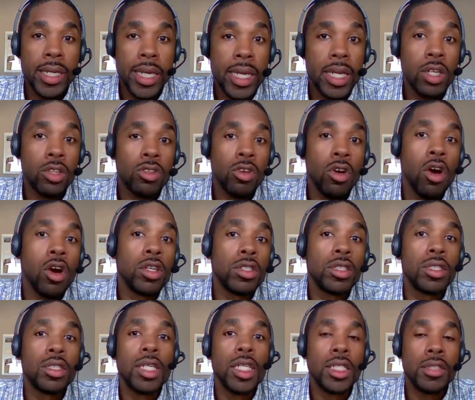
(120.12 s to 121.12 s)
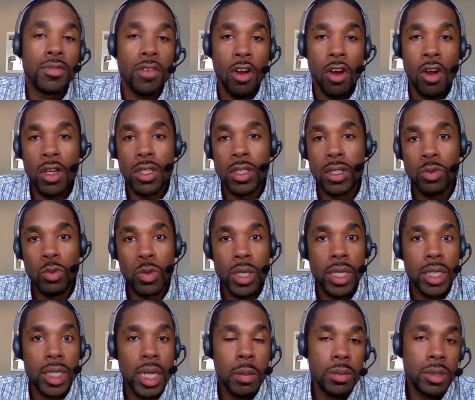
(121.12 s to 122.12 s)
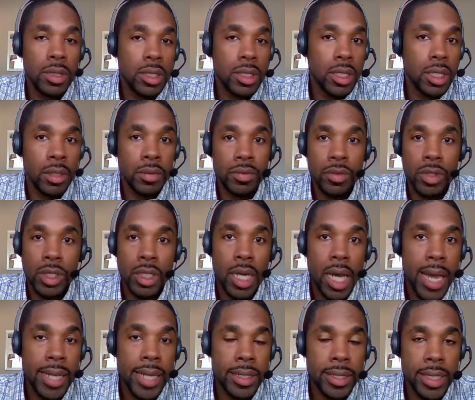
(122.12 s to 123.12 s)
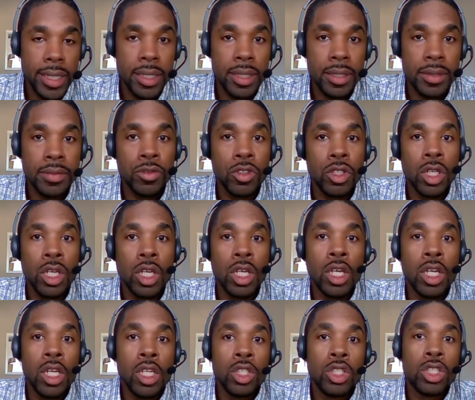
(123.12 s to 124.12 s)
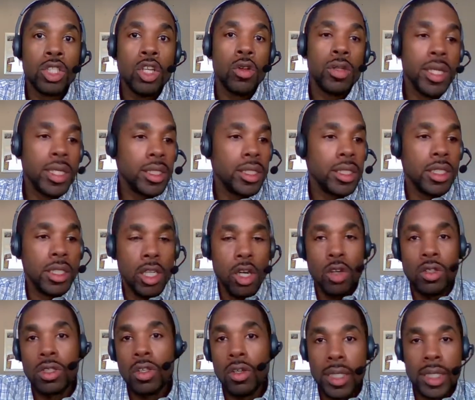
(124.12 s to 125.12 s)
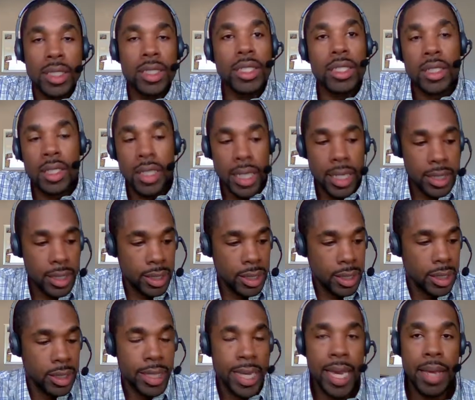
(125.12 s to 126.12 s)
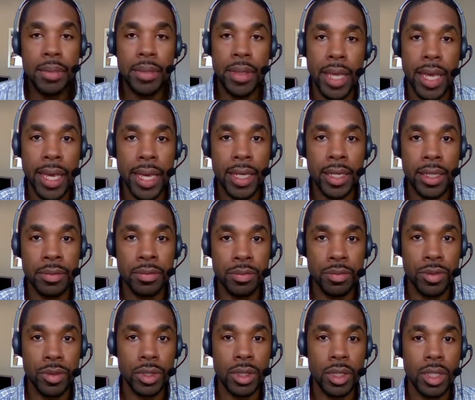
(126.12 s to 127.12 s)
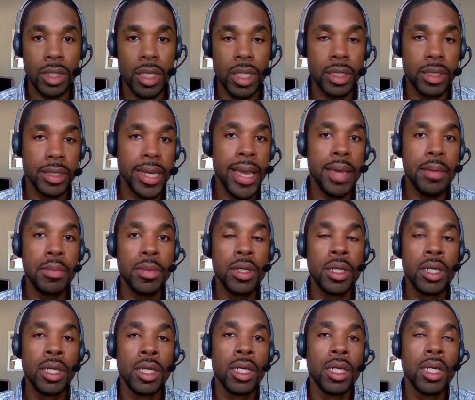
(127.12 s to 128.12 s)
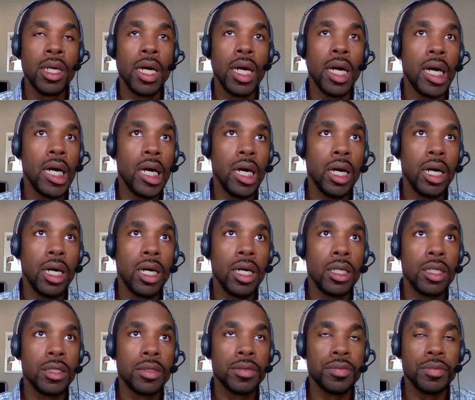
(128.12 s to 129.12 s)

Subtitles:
to get across as far as when it comes to IT. So this is the same thing, the same uh,